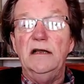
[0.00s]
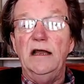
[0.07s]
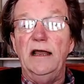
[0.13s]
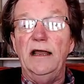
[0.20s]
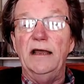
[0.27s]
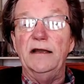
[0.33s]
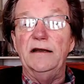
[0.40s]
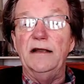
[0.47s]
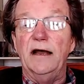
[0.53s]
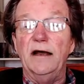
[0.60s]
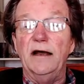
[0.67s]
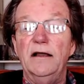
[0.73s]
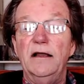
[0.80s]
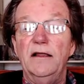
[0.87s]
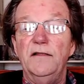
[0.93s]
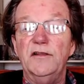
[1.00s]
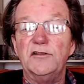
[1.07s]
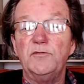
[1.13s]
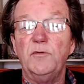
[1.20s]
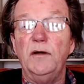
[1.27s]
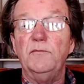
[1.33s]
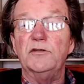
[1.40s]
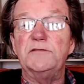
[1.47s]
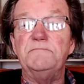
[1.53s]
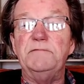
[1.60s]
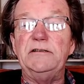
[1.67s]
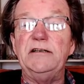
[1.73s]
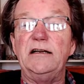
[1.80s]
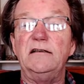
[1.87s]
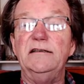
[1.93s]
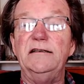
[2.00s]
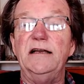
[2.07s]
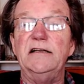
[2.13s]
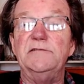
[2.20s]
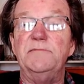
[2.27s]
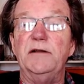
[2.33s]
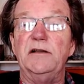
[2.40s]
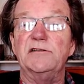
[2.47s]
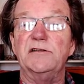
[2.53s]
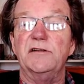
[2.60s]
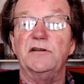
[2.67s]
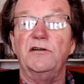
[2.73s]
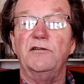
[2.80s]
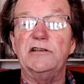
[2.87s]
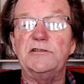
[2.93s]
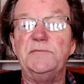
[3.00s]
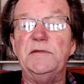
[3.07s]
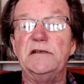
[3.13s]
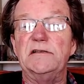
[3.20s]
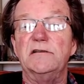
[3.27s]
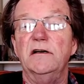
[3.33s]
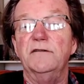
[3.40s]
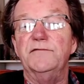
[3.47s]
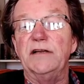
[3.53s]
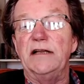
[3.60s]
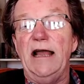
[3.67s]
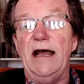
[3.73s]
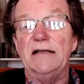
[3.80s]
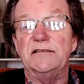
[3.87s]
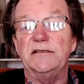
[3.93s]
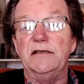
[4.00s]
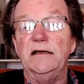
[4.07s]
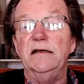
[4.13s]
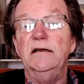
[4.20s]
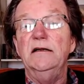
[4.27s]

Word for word: And this one was particularly nice because of the crispness of the casting.